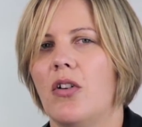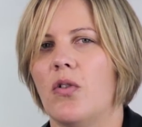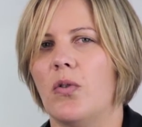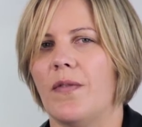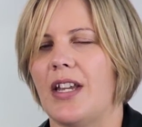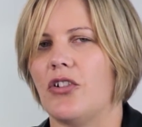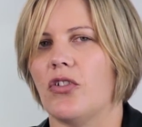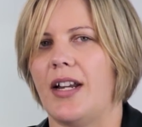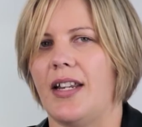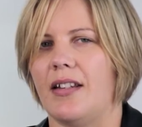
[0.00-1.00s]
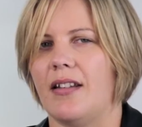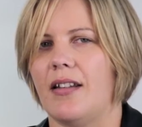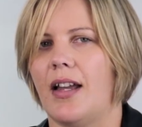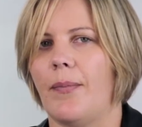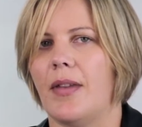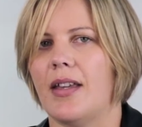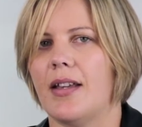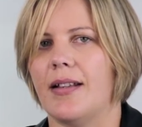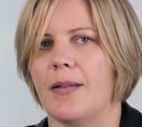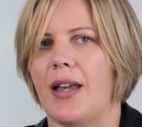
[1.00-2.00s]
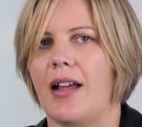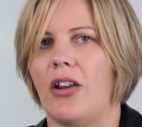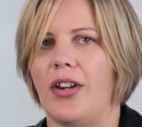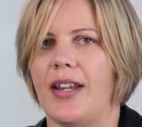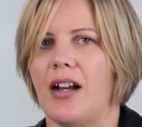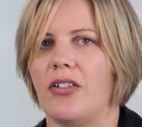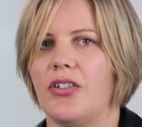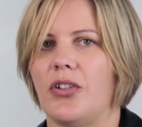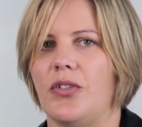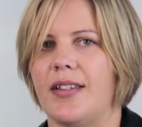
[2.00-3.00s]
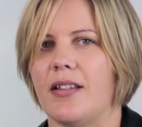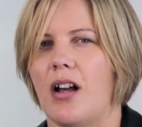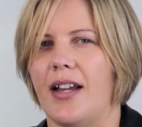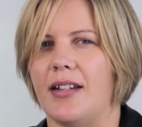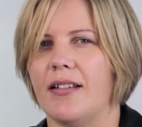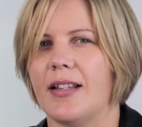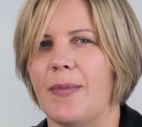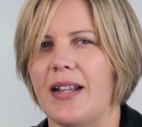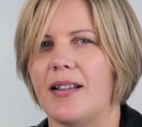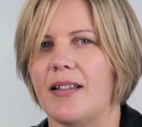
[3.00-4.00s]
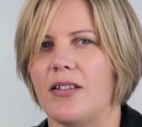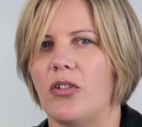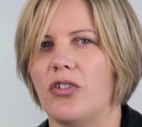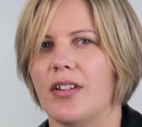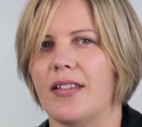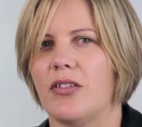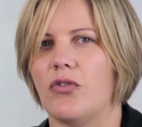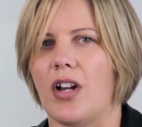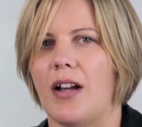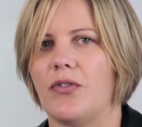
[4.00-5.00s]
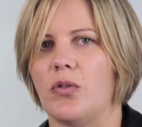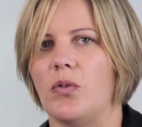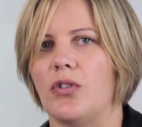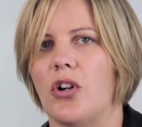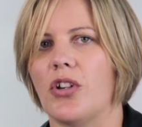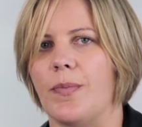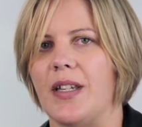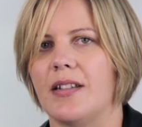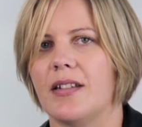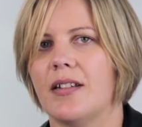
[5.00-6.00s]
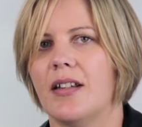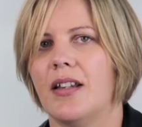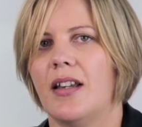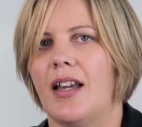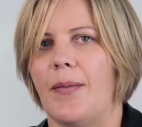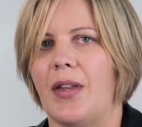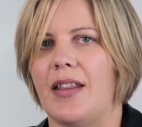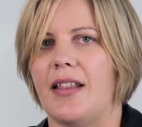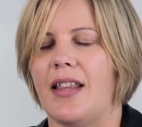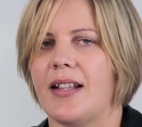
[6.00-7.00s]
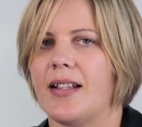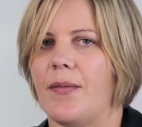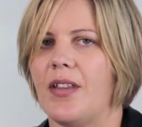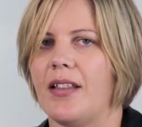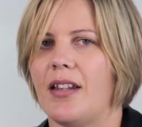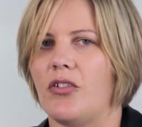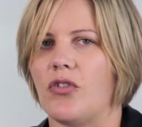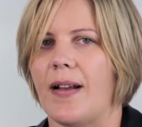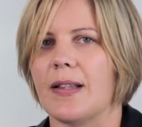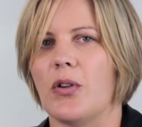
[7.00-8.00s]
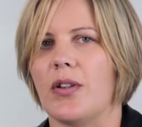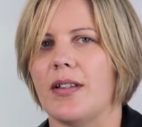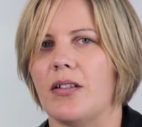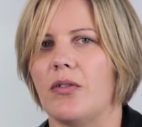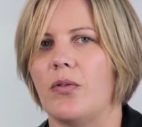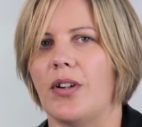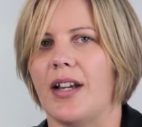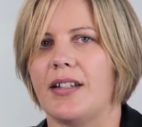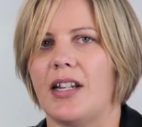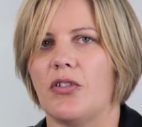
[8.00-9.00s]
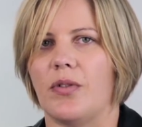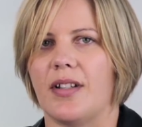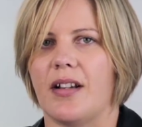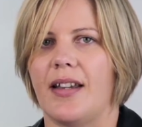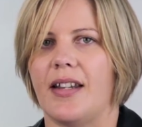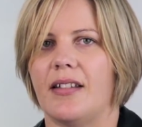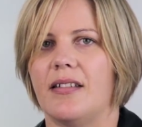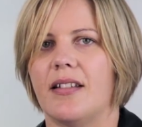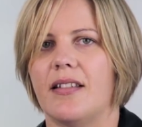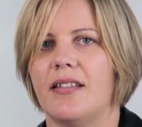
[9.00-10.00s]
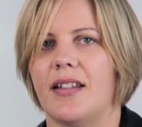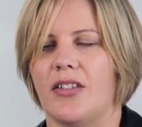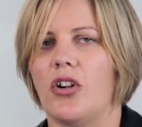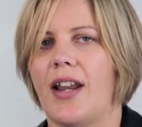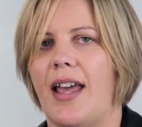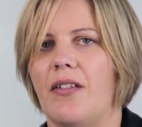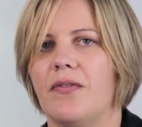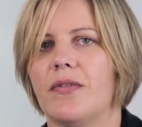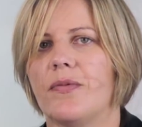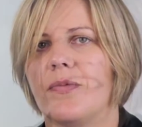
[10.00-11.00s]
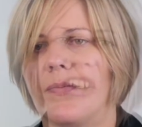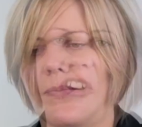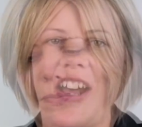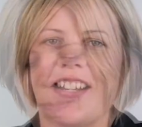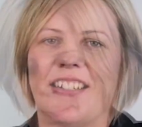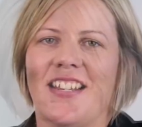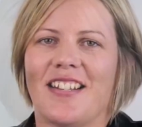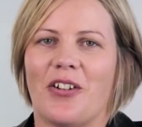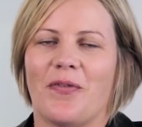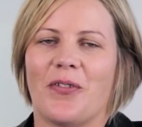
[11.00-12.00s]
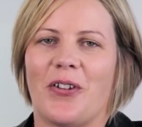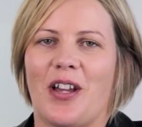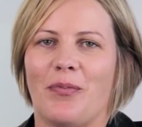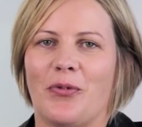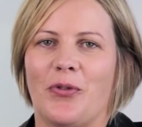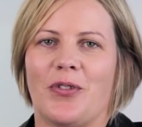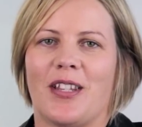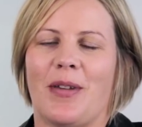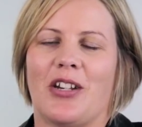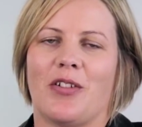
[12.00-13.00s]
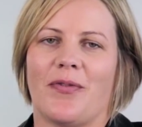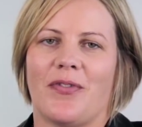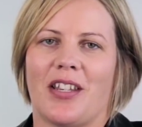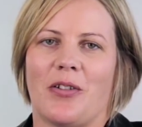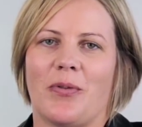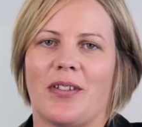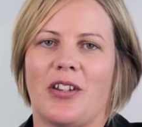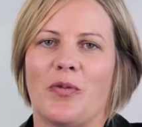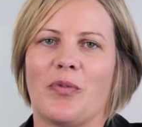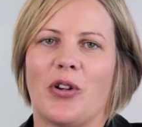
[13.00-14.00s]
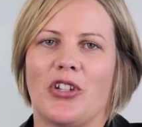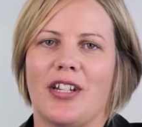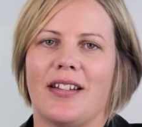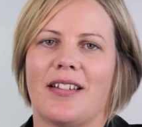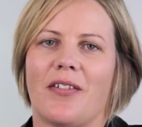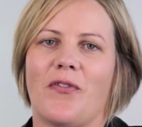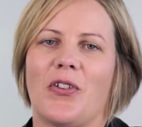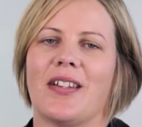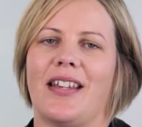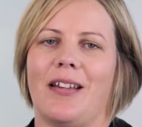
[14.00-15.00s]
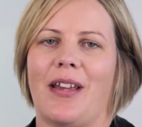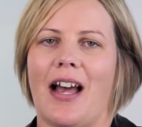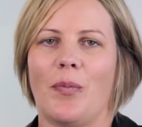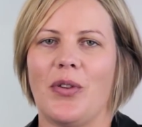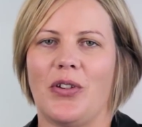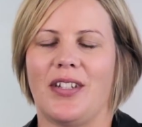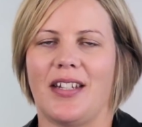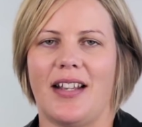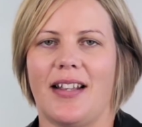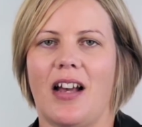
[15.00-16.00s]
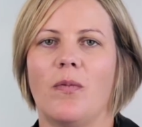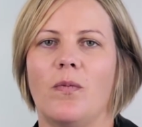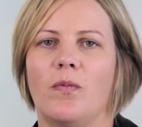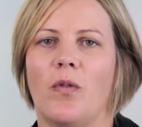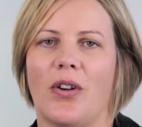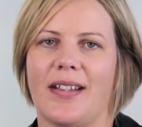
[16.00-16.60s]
all of that training is about learning how to design spaces, not just draft or document, and that's something that a draftsperson or an architectural designer does not have. So architects offer a broad spectrum of skills to your project. So firstly, we help you to tease out what